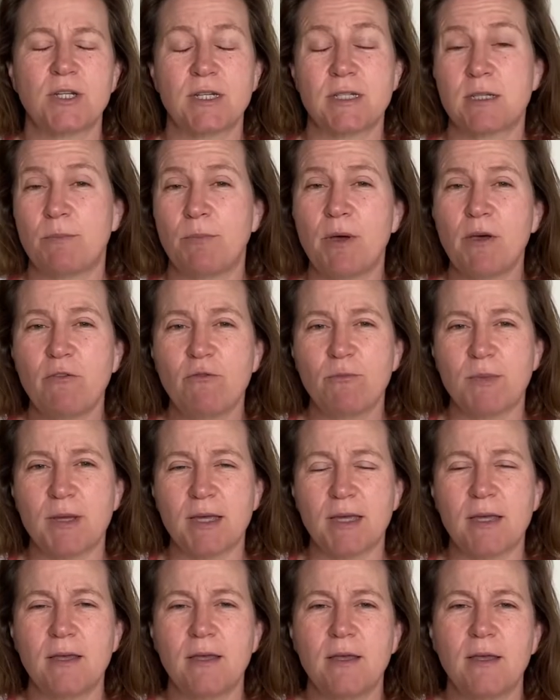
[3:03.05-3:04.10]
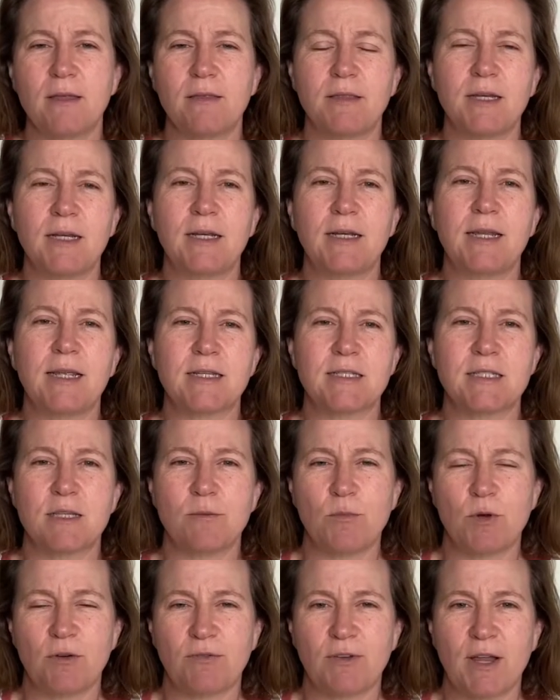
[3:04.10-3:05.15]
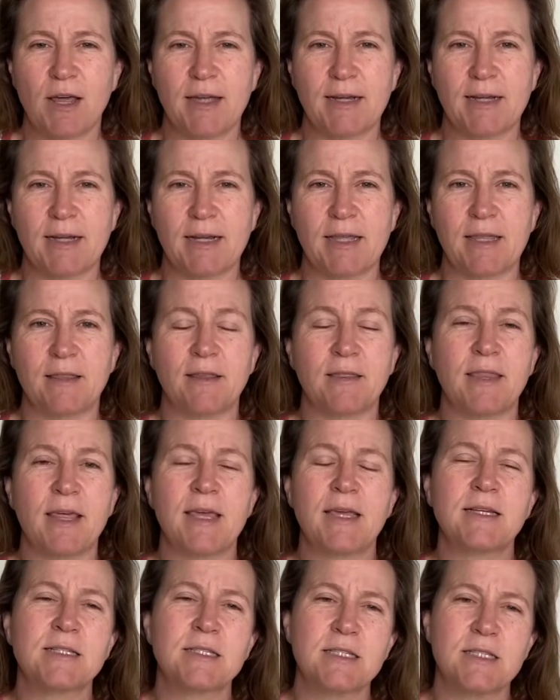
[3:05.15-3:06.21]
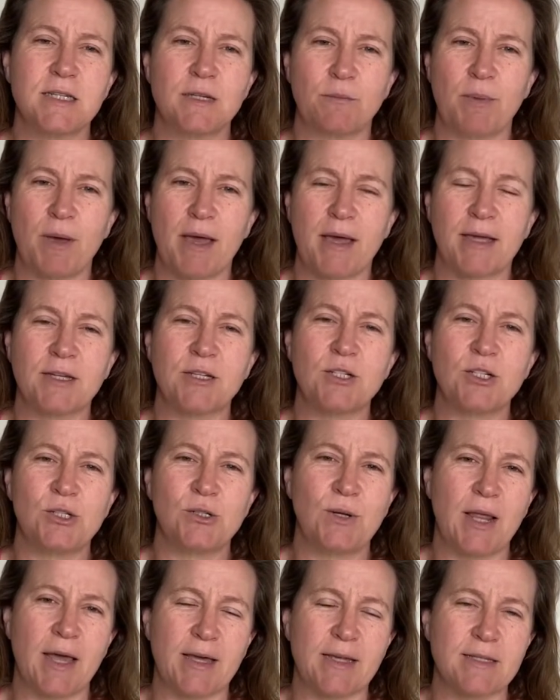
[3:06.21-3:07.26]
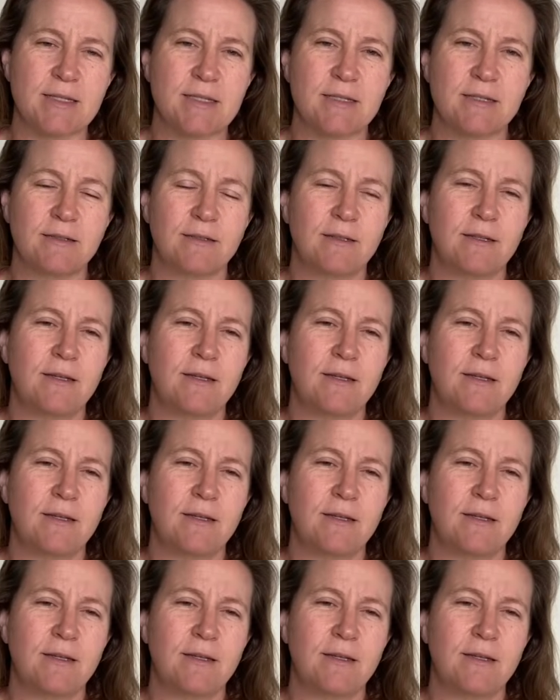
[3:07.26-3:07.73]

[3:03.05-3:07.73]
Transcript: is above me, that it lets them off lightly, that they can sit back and do less.